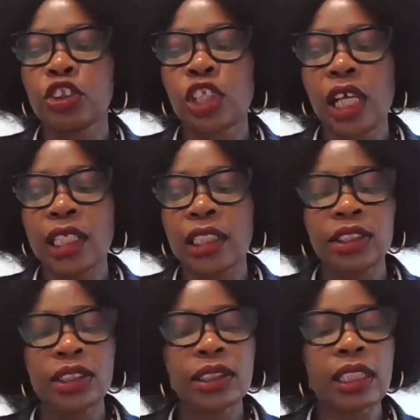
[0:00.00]

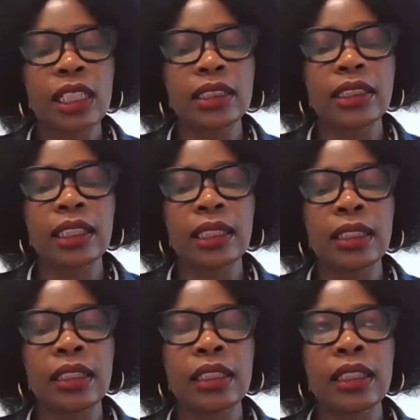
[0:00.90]
challenge
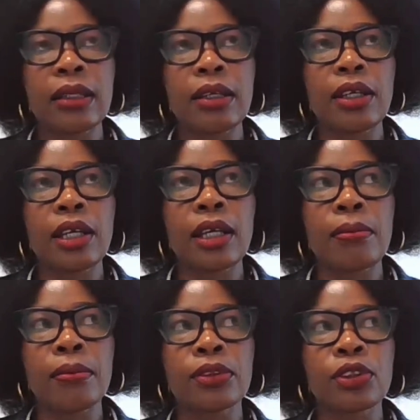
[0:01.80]
that
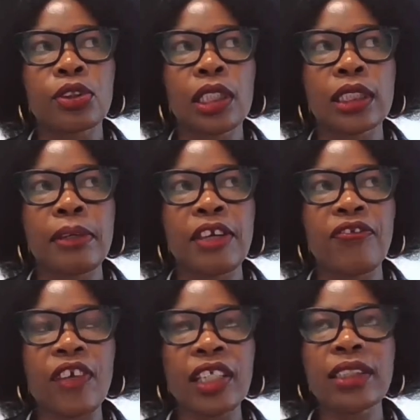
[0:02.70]
scholars may
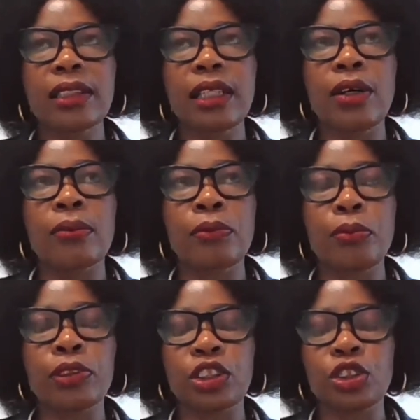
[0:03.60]
face,
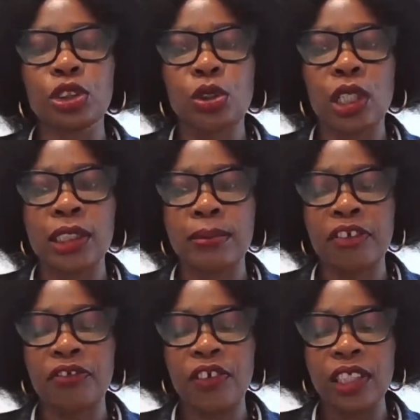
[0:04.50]
potential scholars
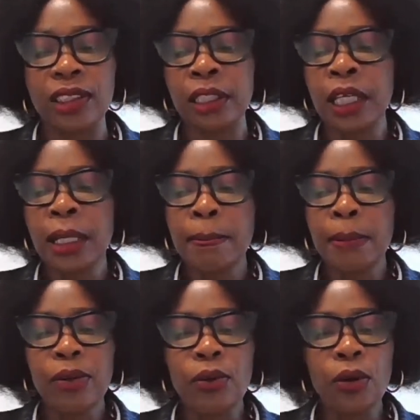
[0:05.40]
may face,
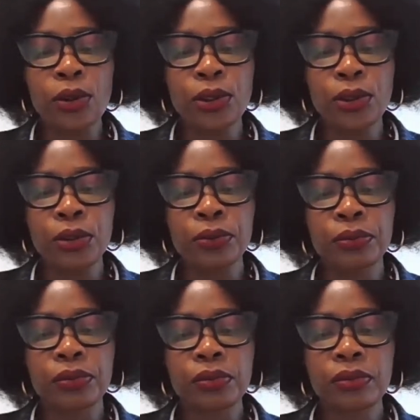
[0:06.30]
but also
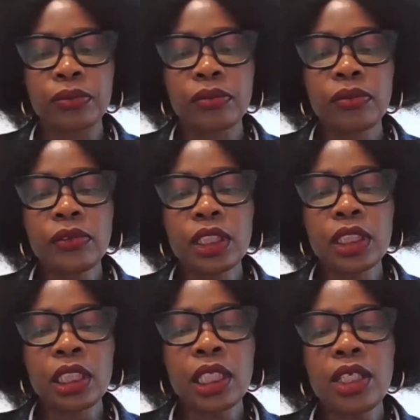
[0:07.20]

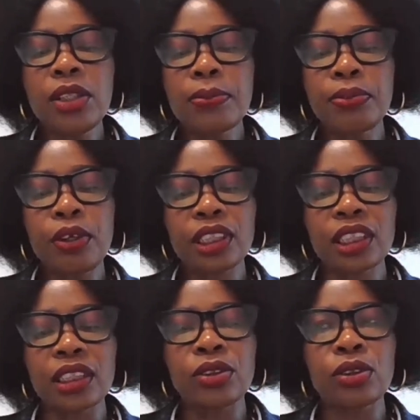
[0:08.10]
in the
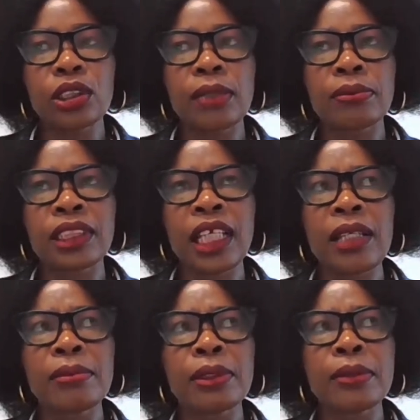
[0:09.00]
process,
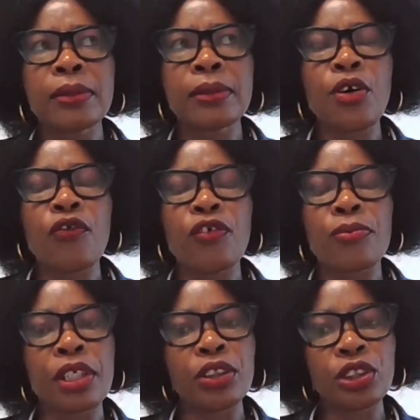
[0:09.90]
sometimes being
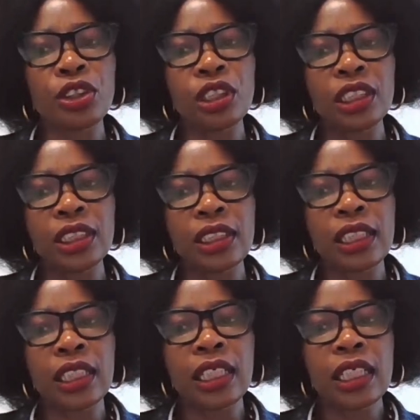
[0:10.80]

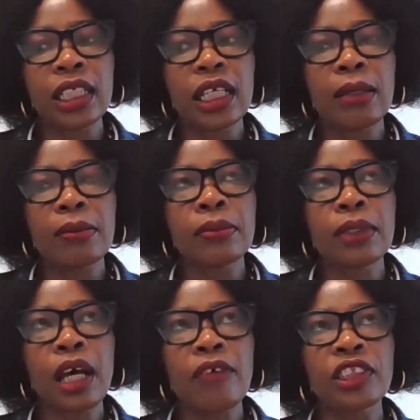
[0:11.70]
over-mentored.
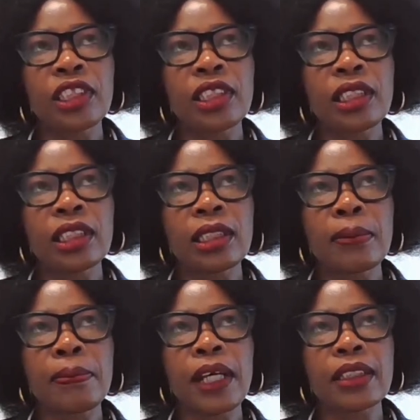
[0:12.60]
I've seen that in
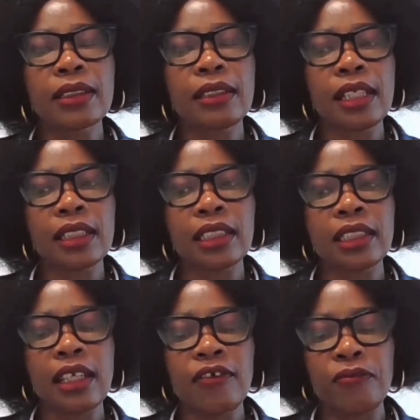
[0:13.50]
the past years
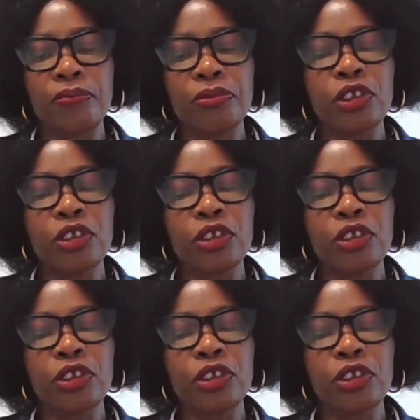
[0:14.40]
as I've,